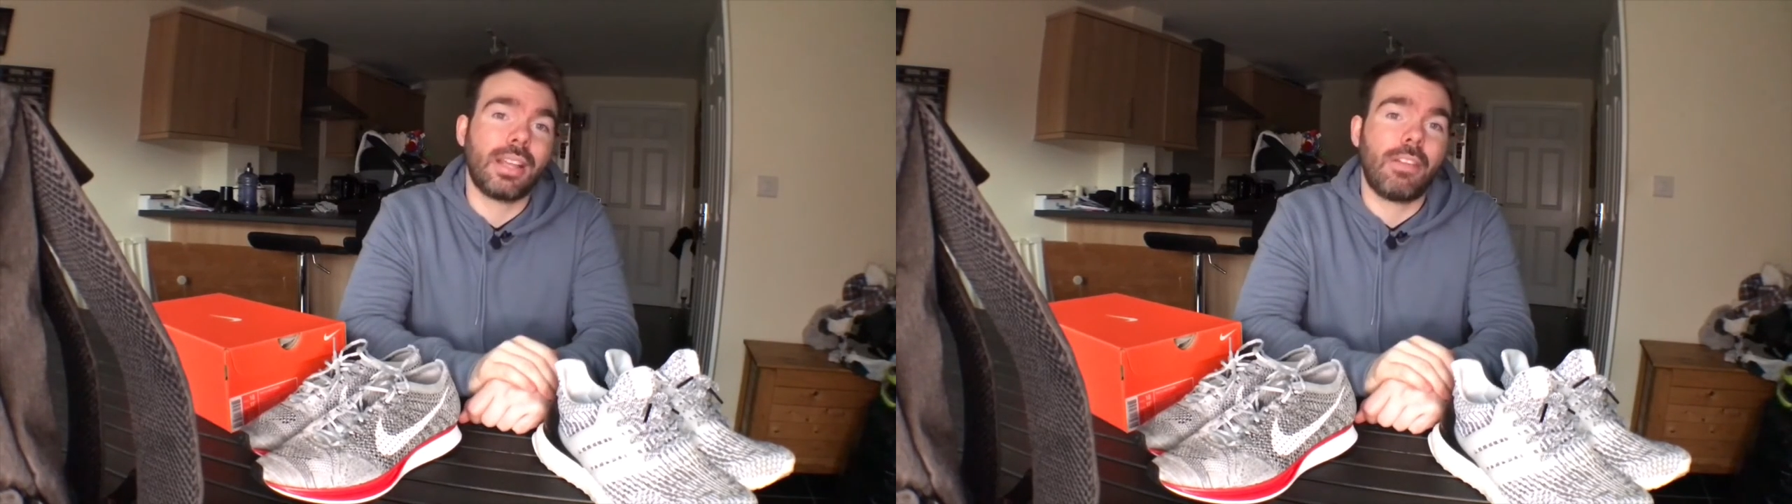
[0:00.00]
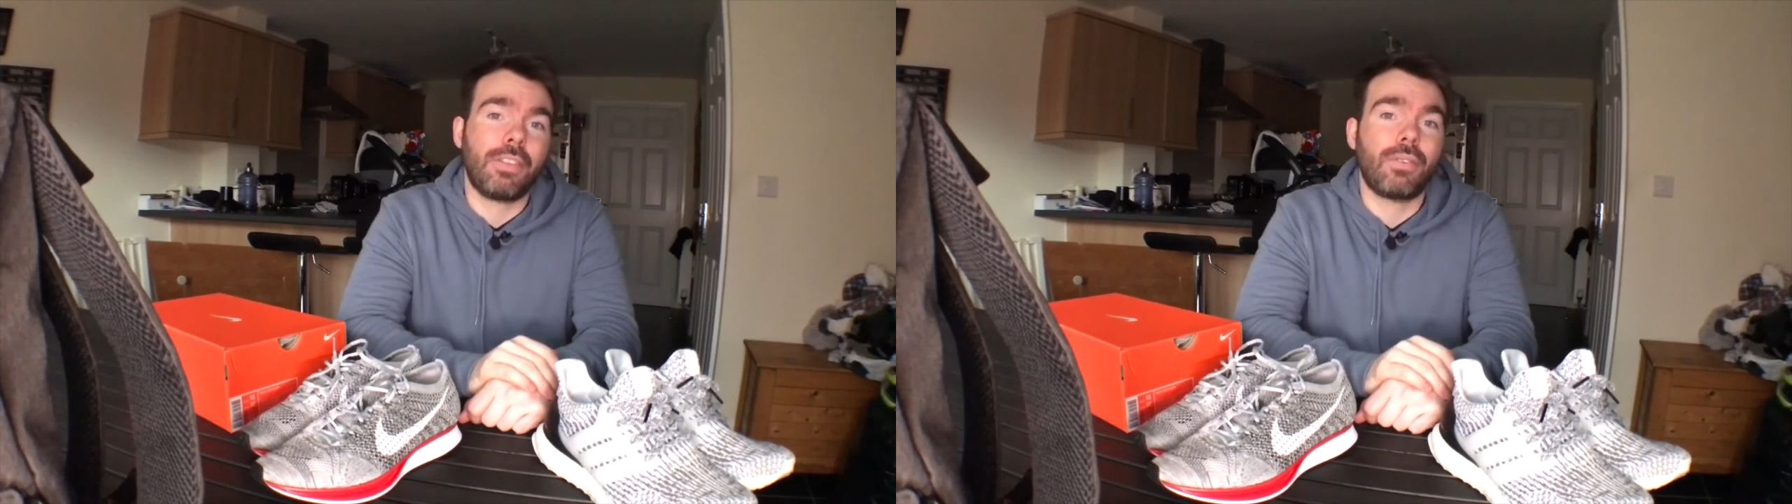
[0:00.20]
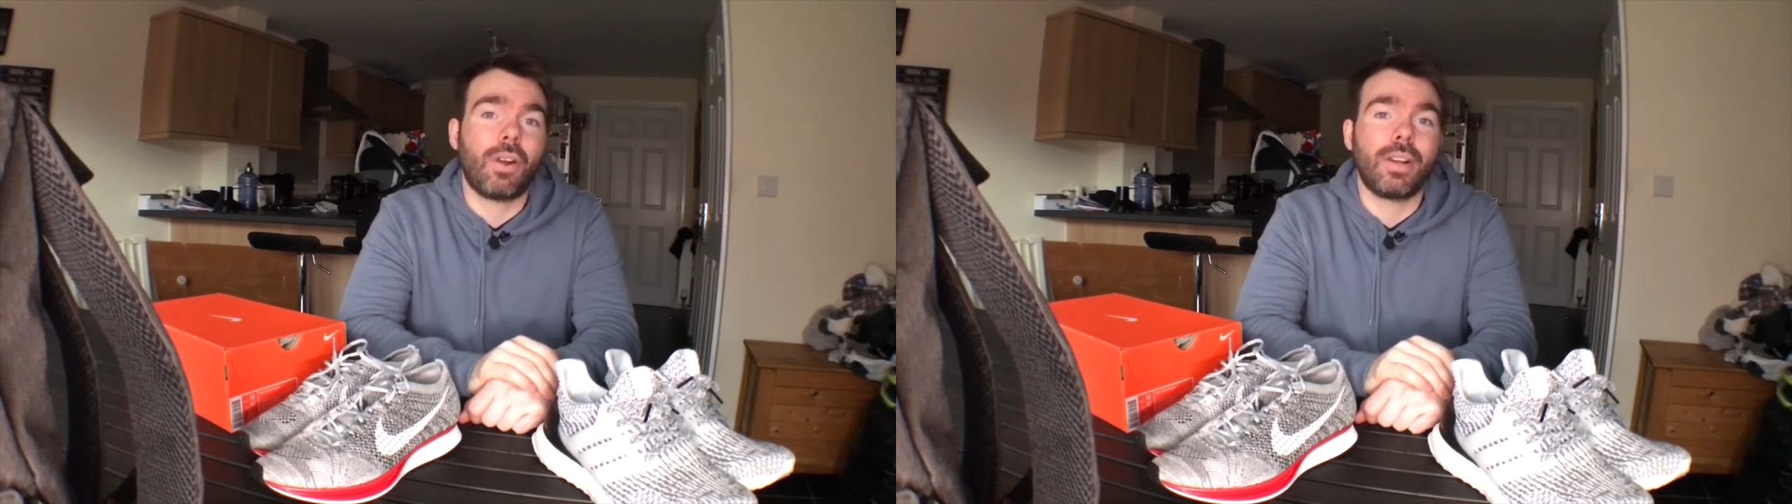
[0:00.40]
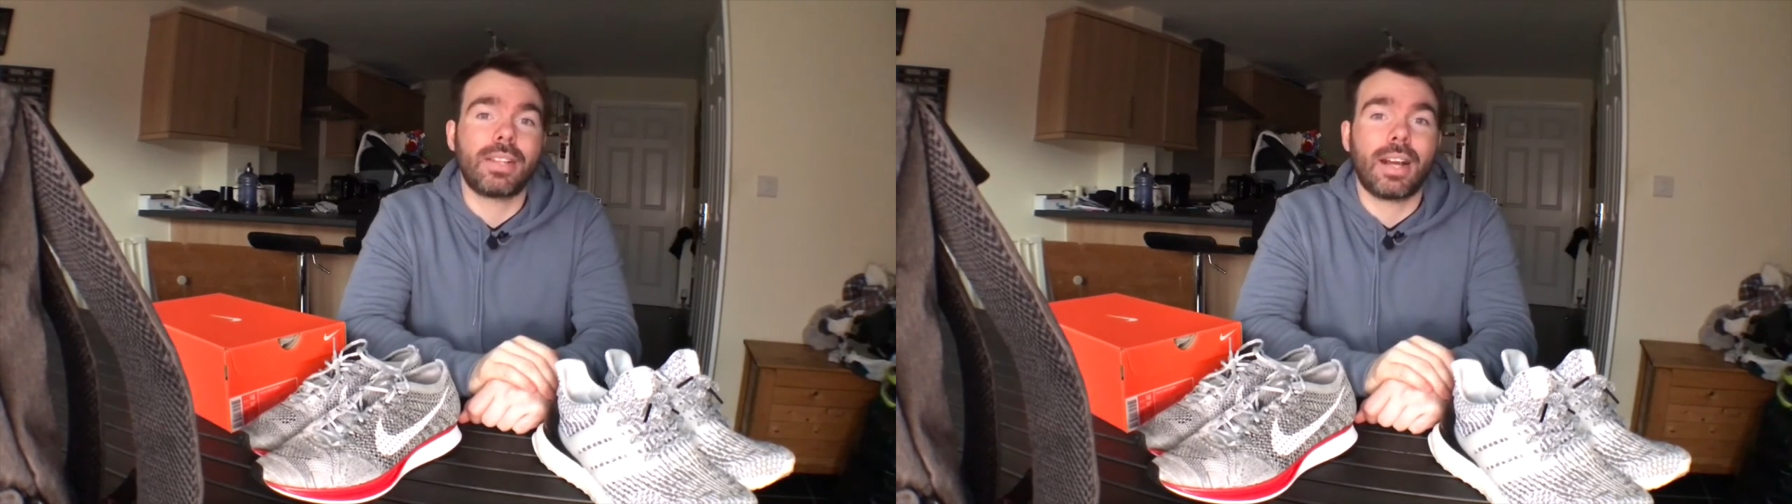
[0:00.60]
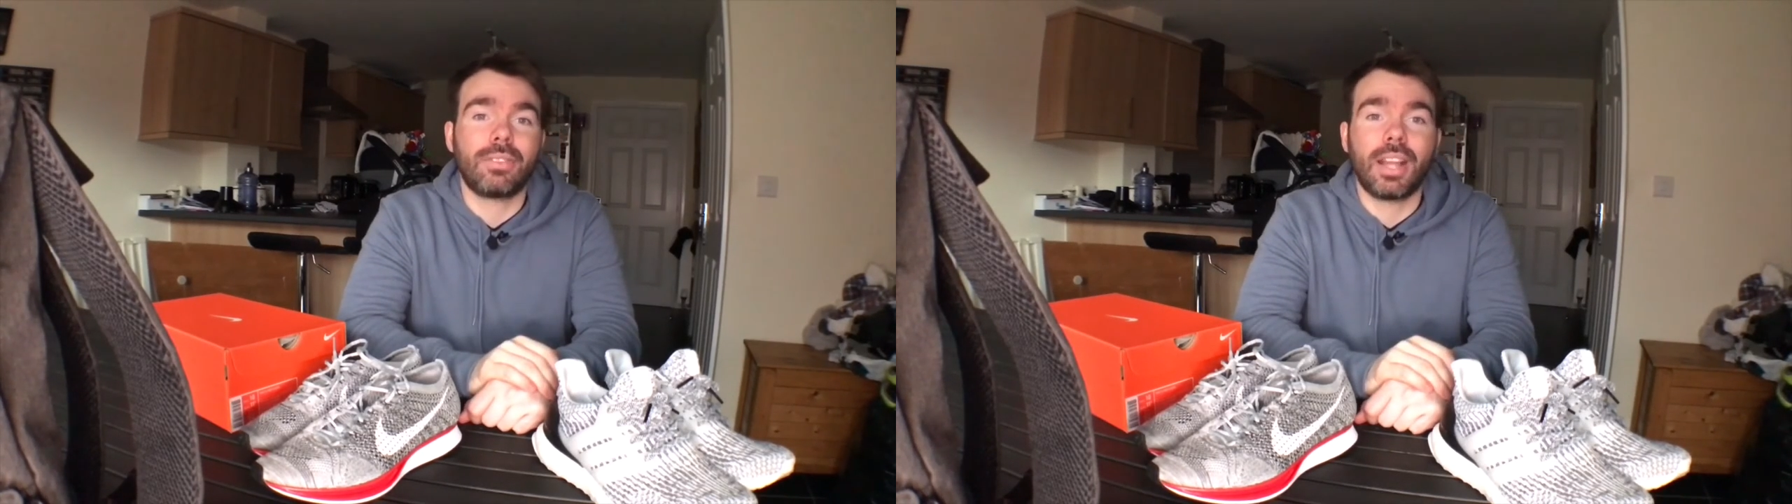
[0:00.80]
it if you write
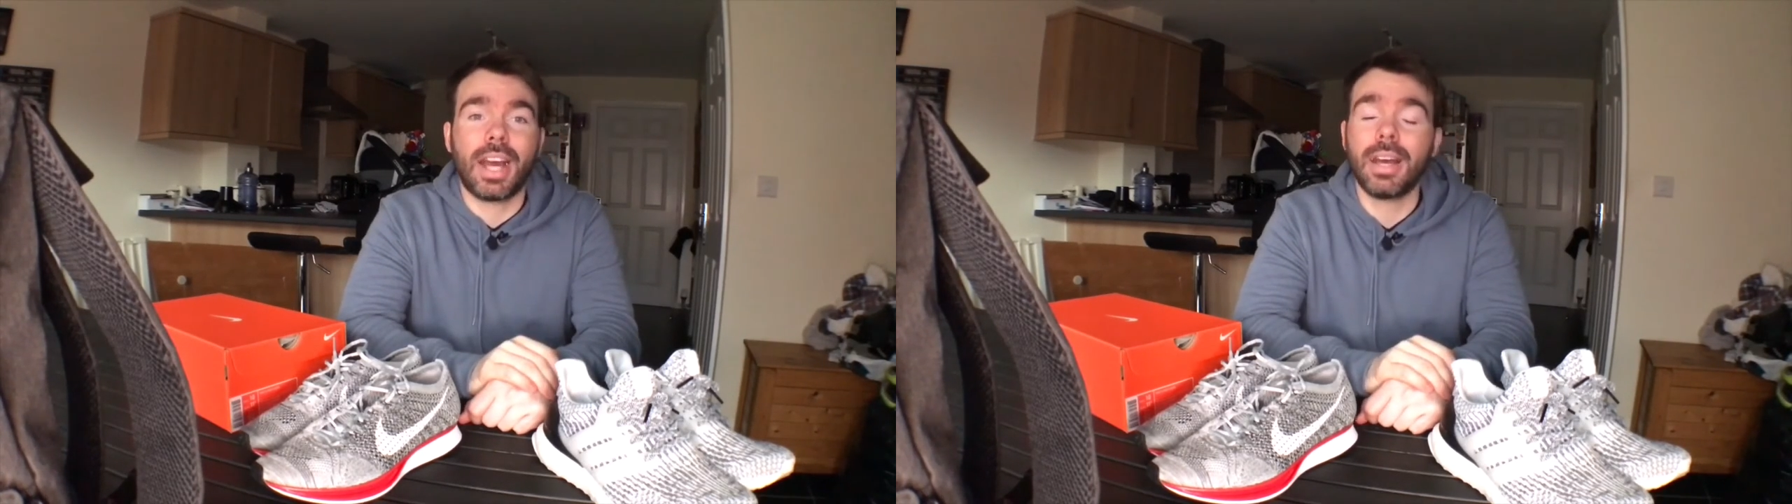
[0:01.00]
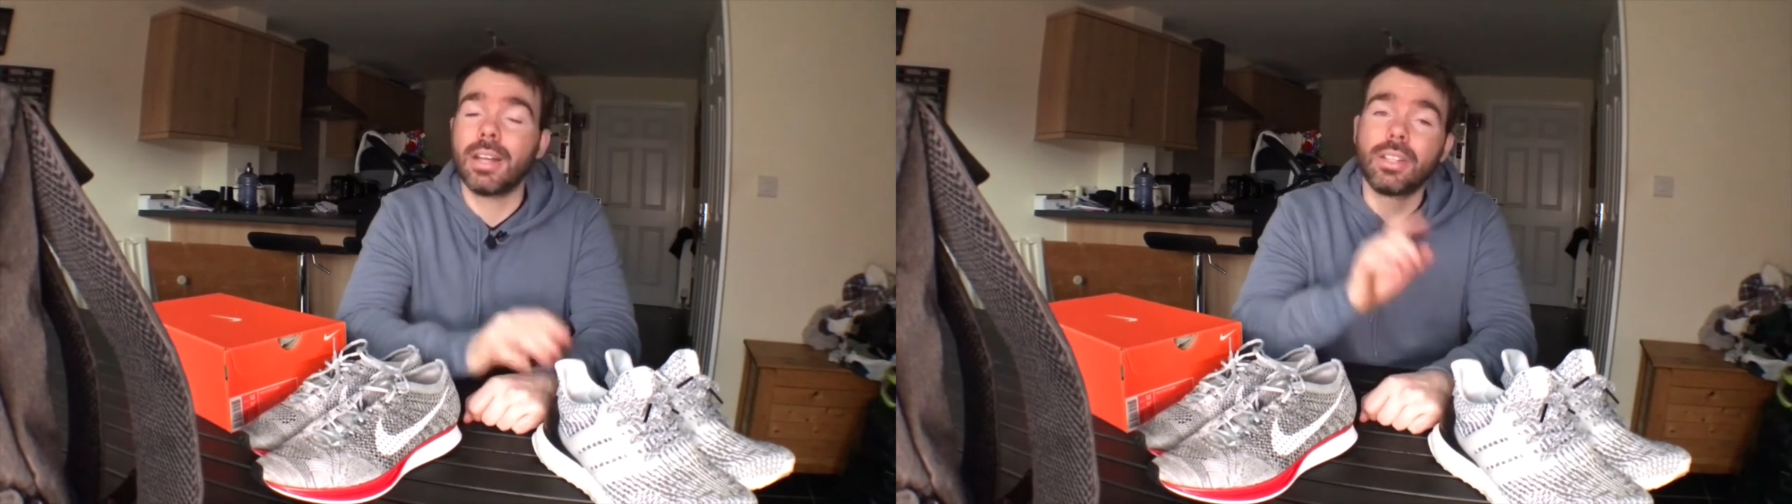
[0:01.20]
down there.